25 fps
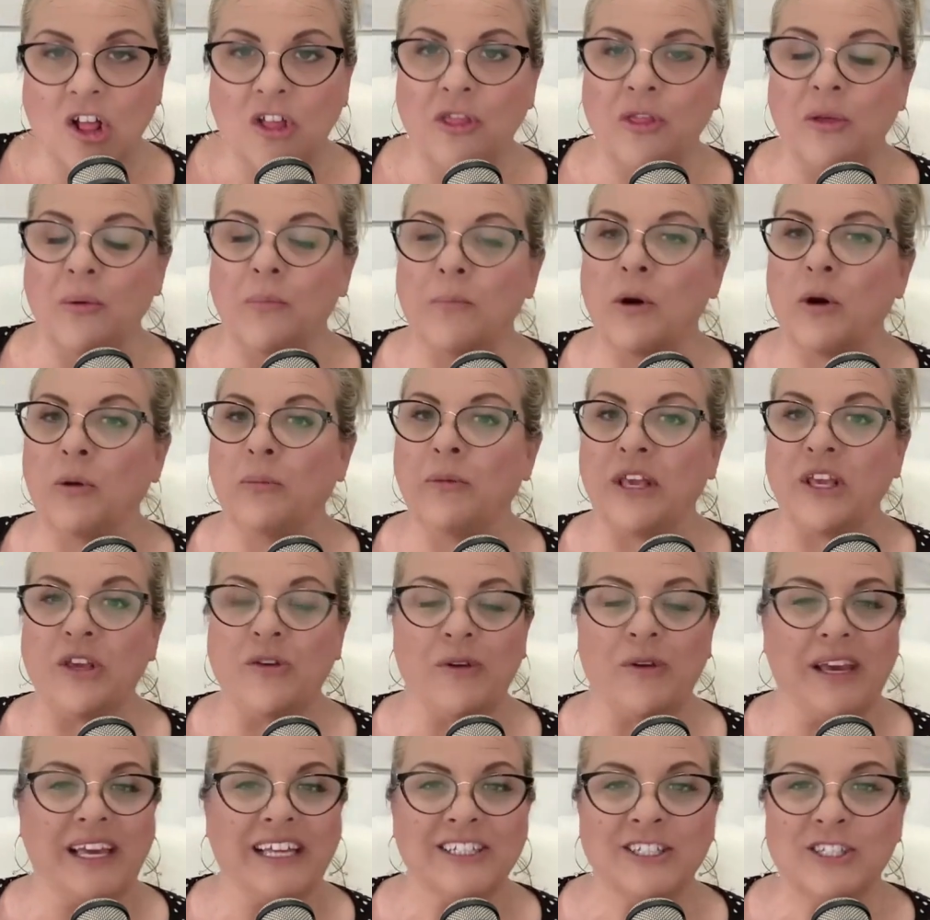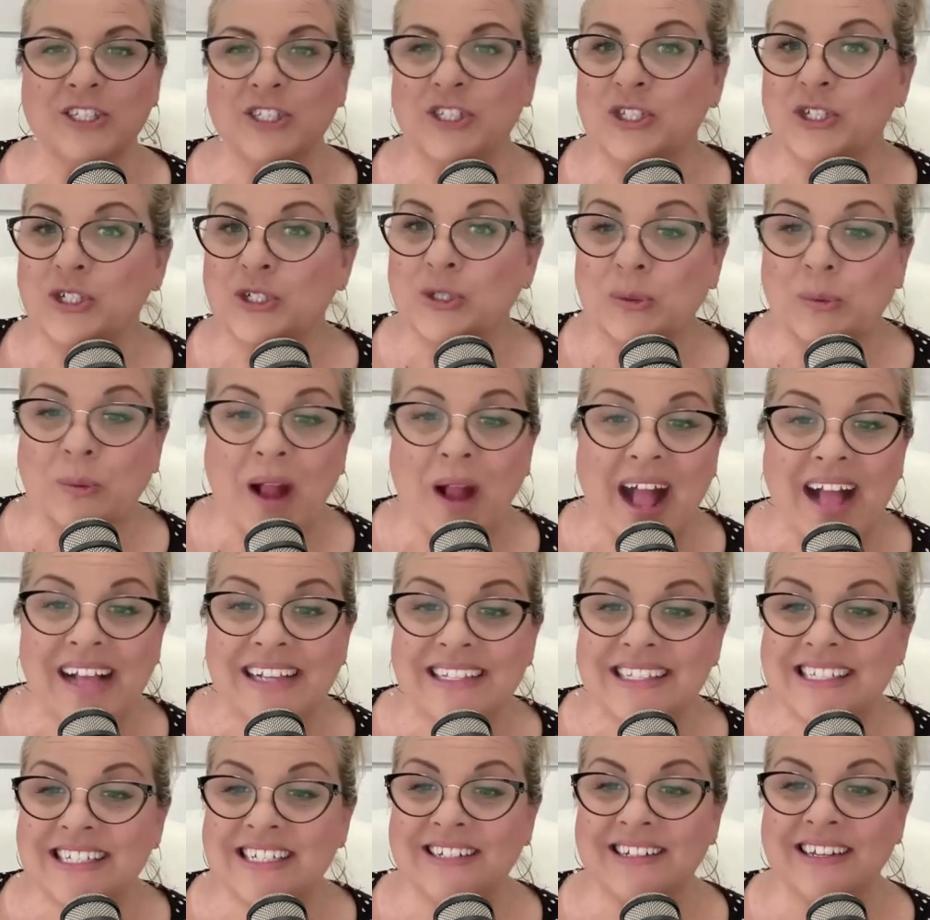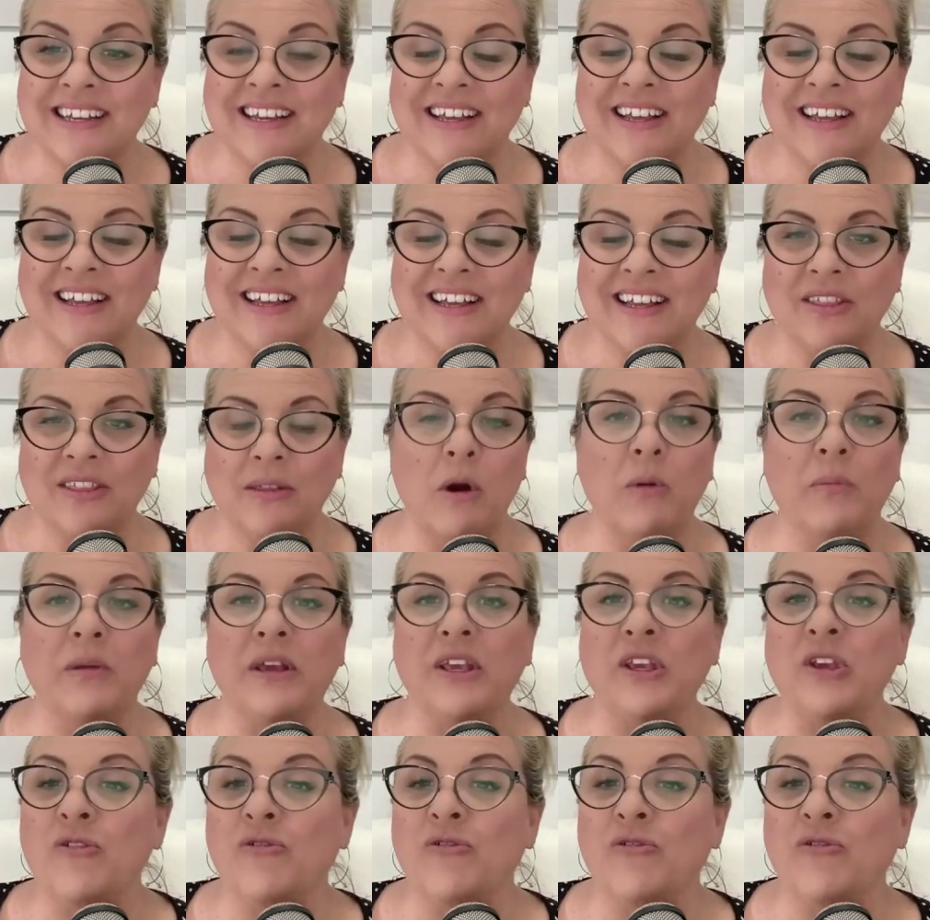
the moment you get stressed, the moment you